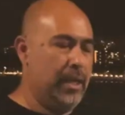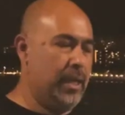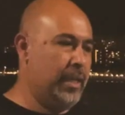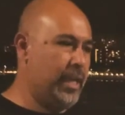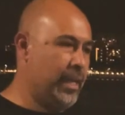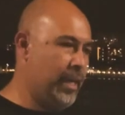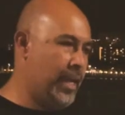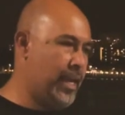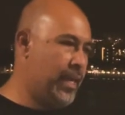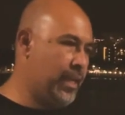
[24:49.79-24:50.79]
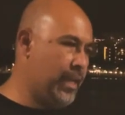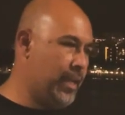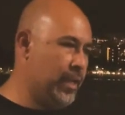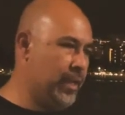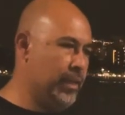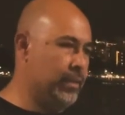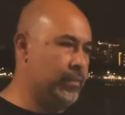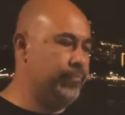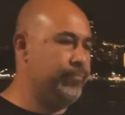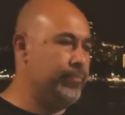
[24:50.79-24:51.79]
and then I had a
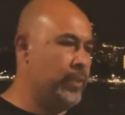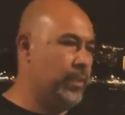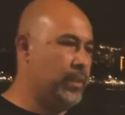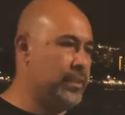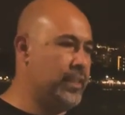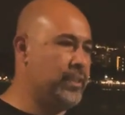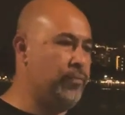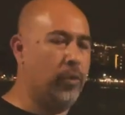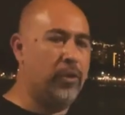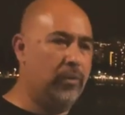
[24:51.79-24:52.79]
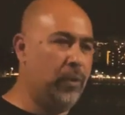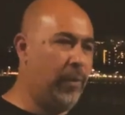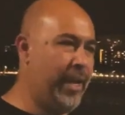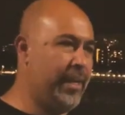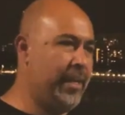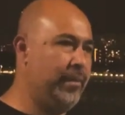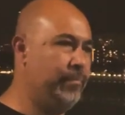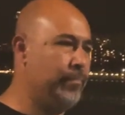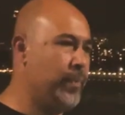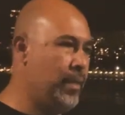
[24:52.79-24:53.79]
64 Nova wagon,
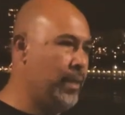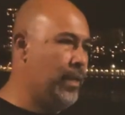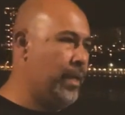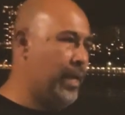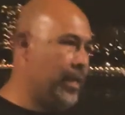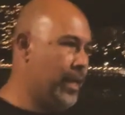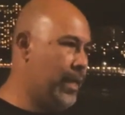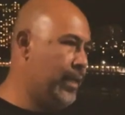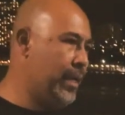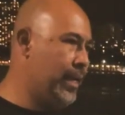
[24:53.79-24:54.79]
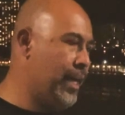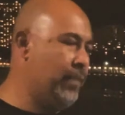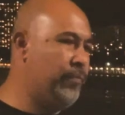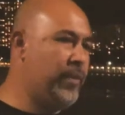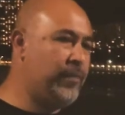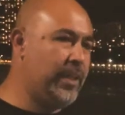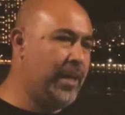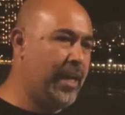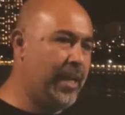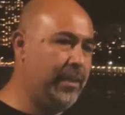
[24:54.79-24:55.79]
and then I had a
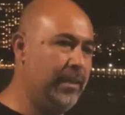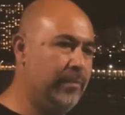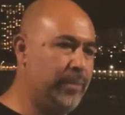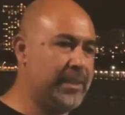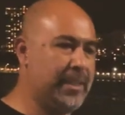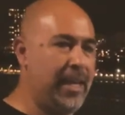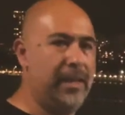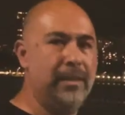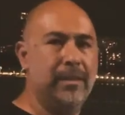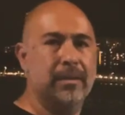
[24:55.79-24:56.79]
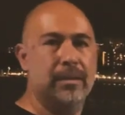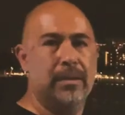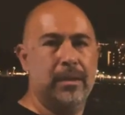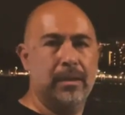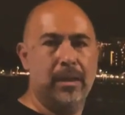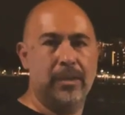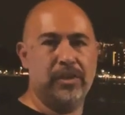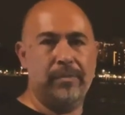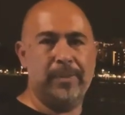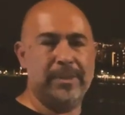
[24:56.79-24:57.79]
59 Biscayne,
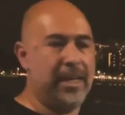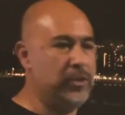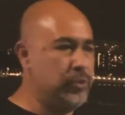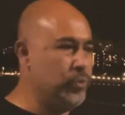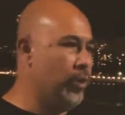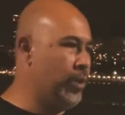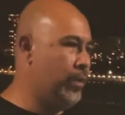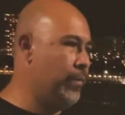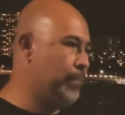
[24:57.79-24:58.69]
Chevy Biscayne 2-door.